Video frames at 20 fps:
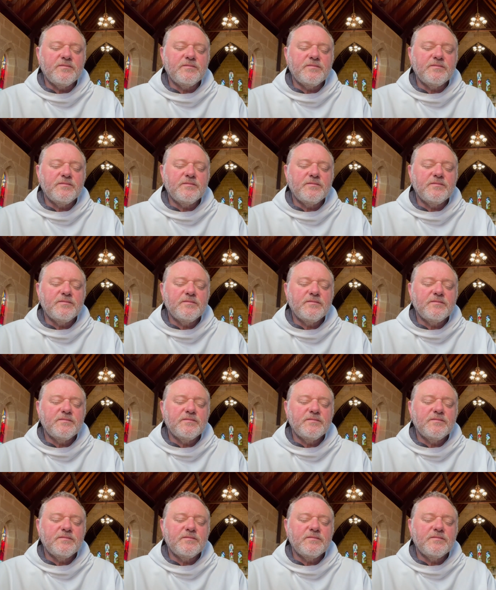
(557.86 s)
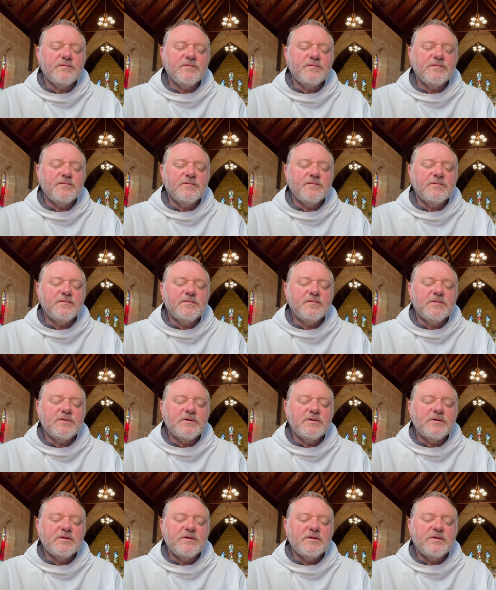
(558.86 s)

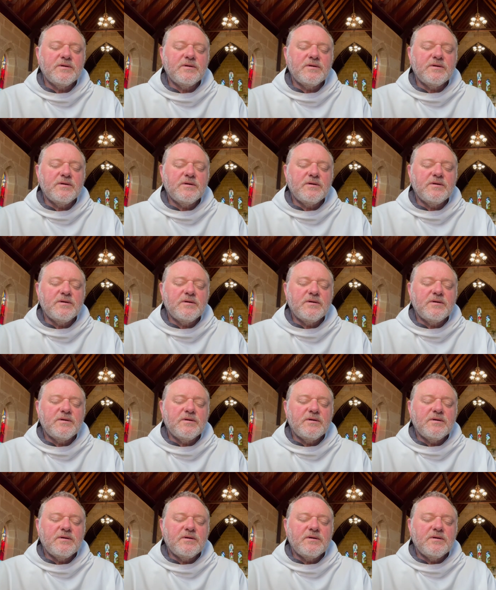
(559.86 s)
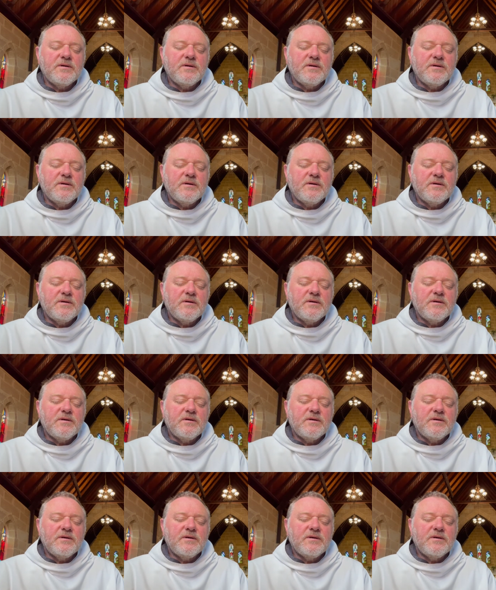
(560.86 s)
Nothing is said.